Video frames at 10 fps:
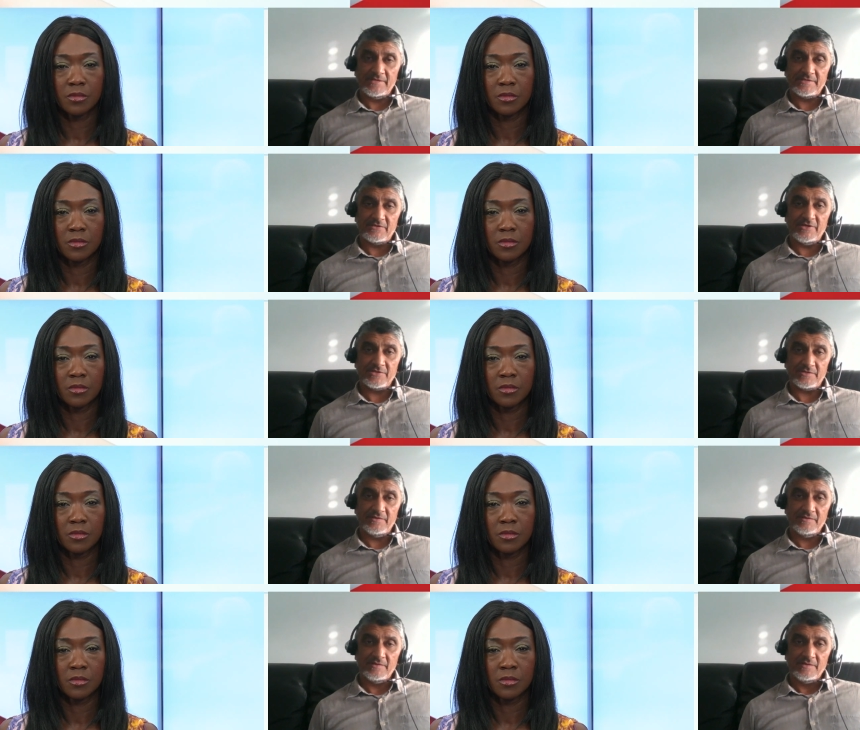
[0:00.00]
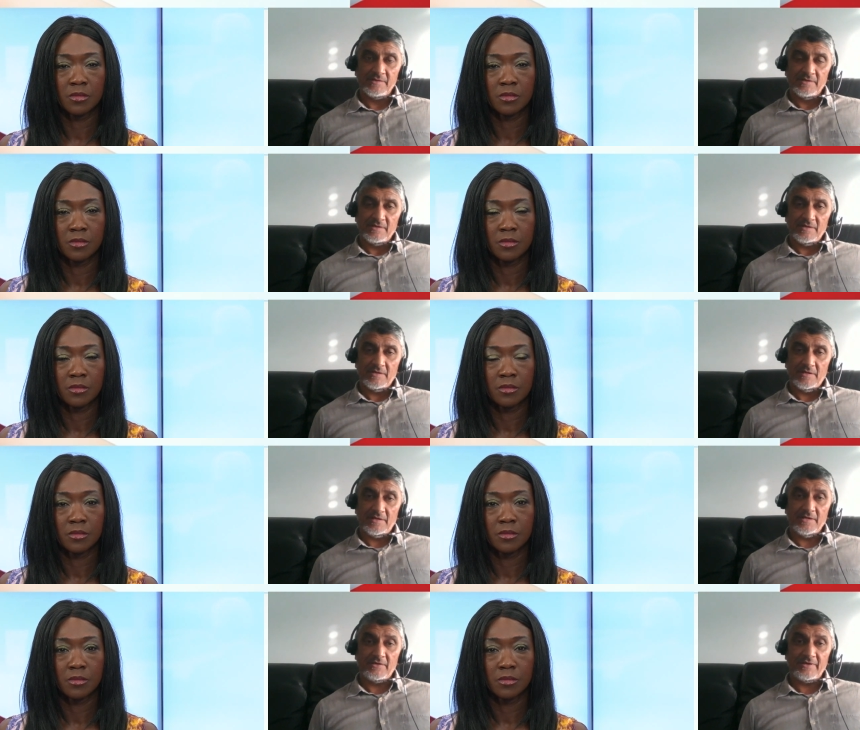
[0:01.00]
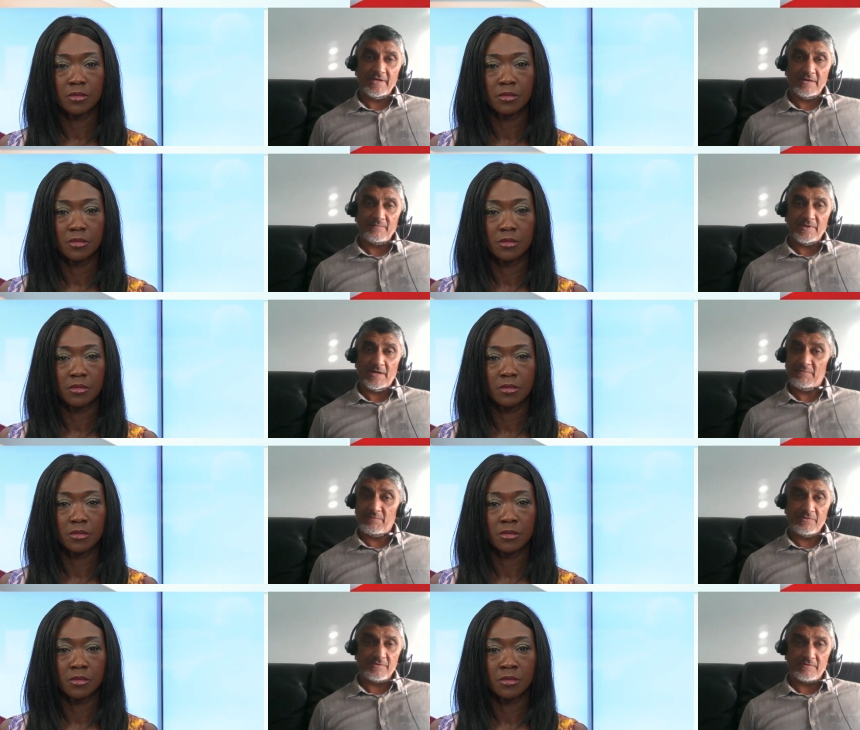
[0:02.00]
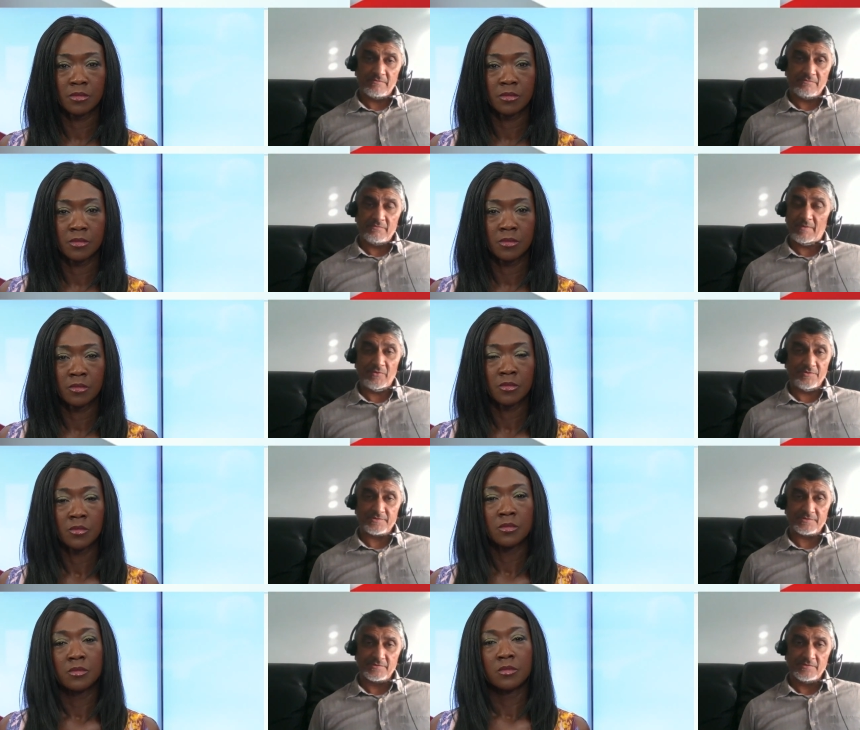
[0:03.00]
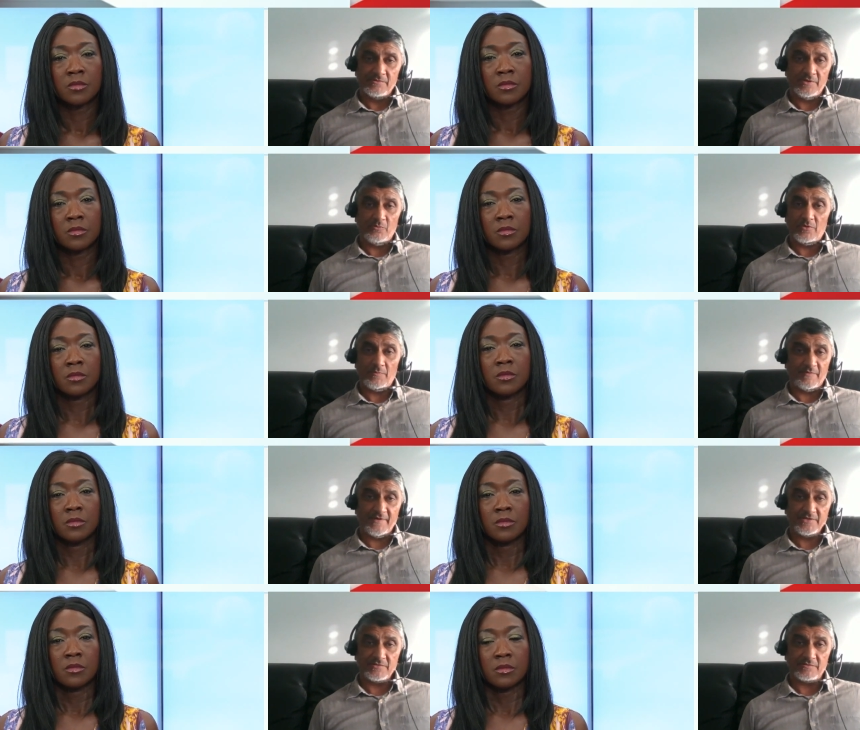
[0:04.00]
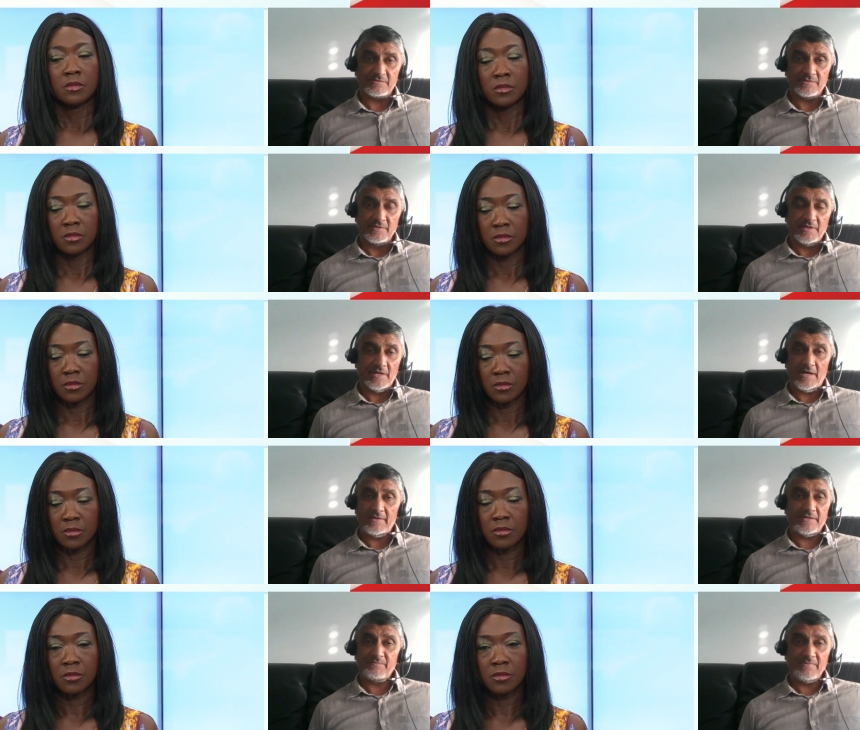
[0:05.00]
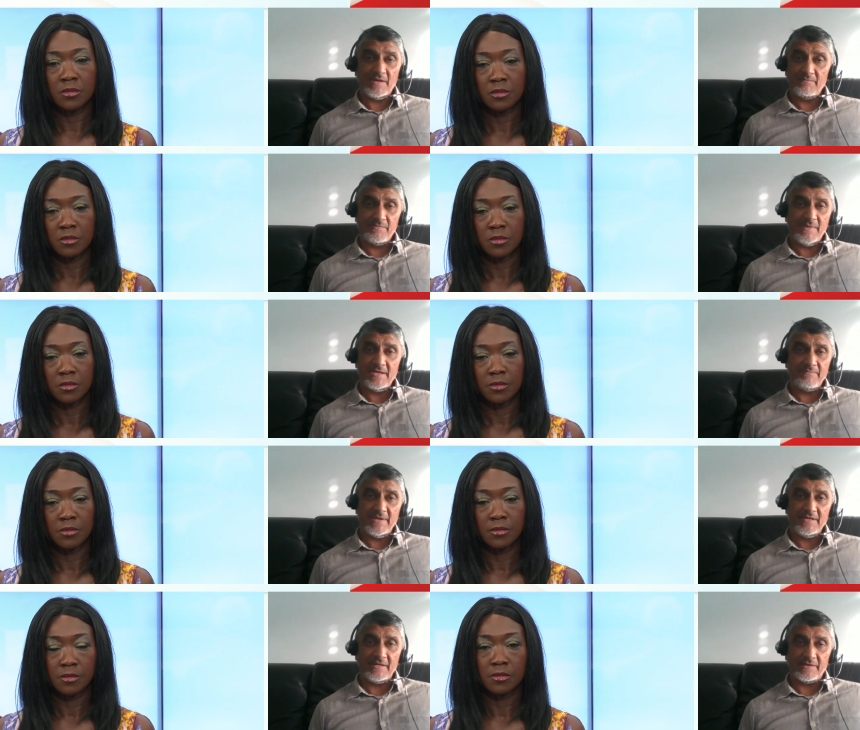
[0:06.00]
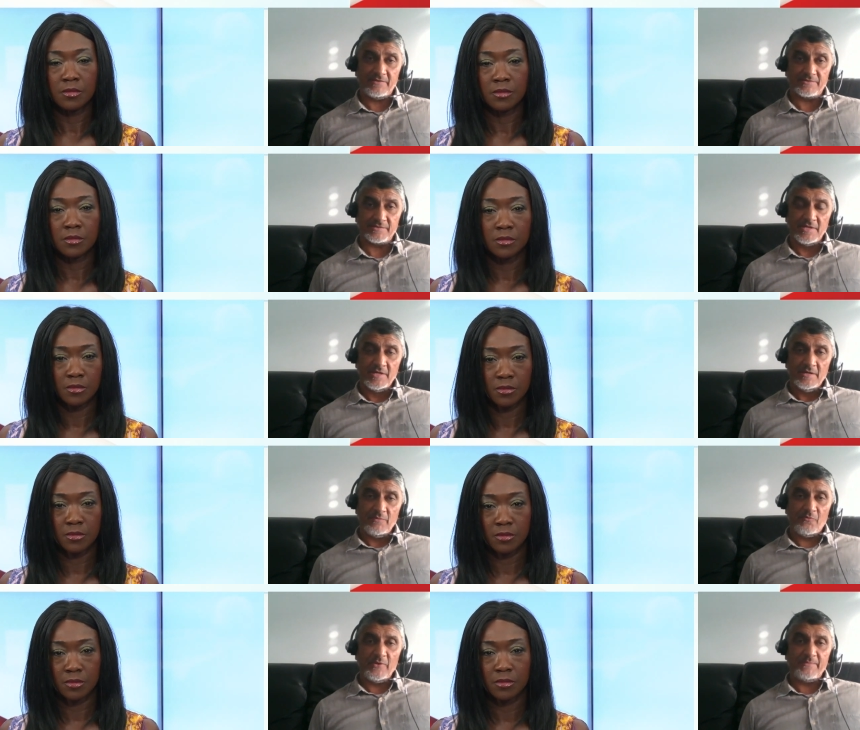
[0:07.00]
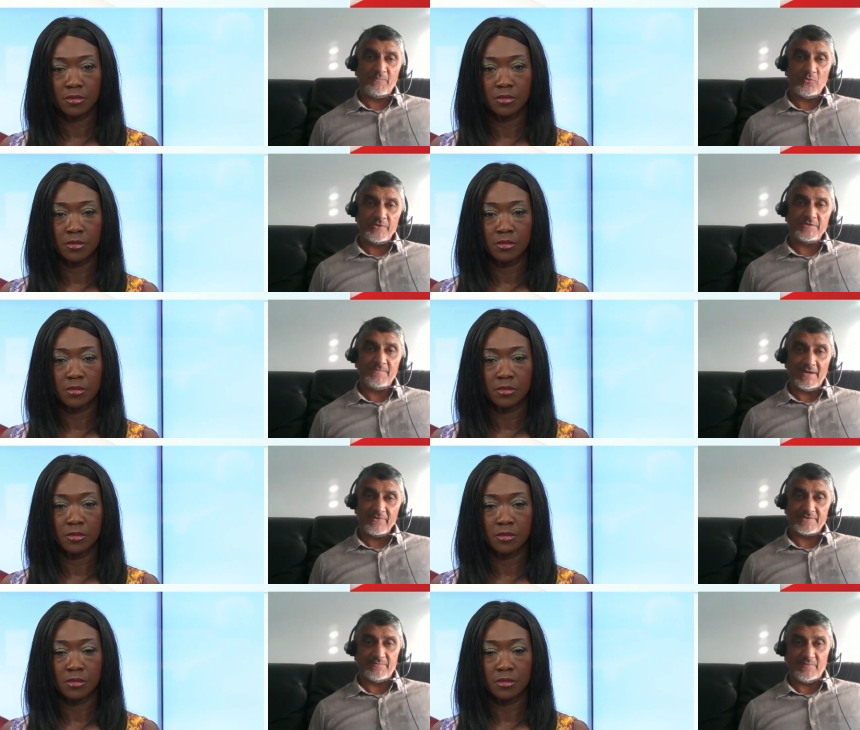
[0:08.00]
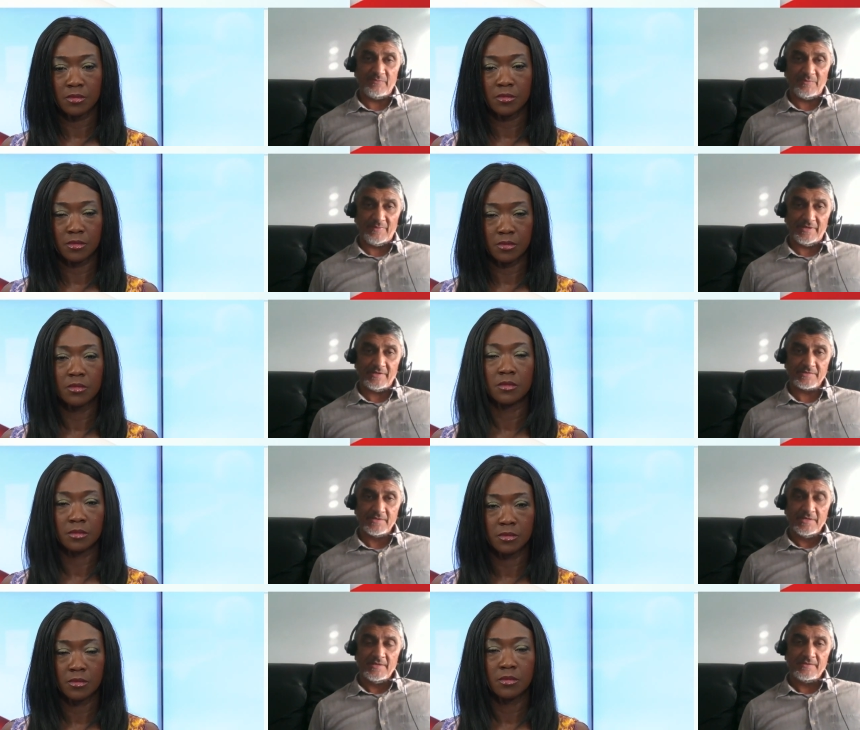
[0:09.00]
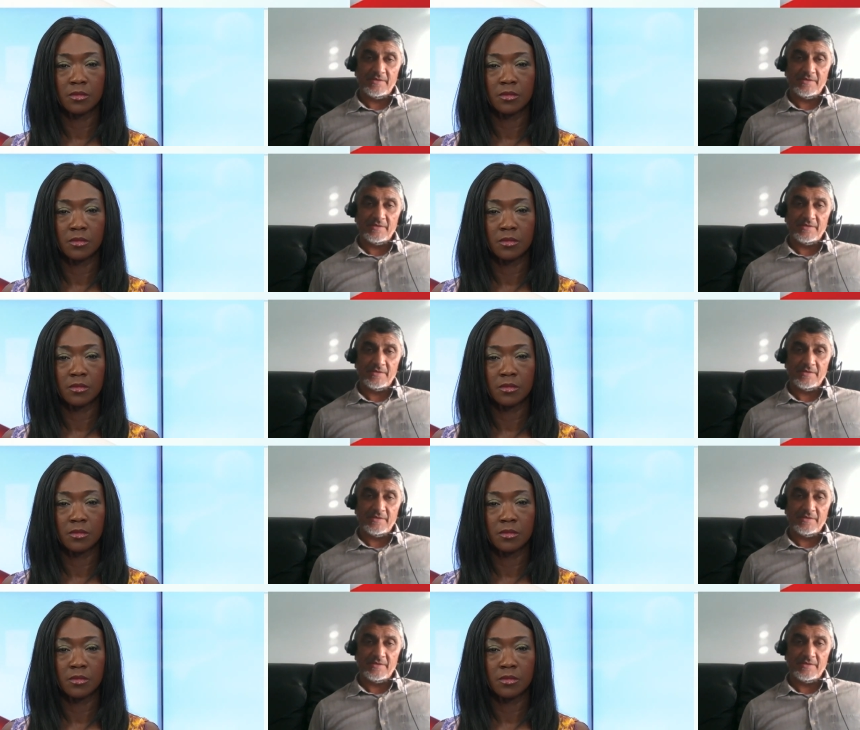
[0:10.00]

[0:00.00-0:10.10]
Speaker 1: integration. And here I am, and my brother, my brothers. no, we're all professionals. Uh, and there's um, many like us. If we put these barriers in place,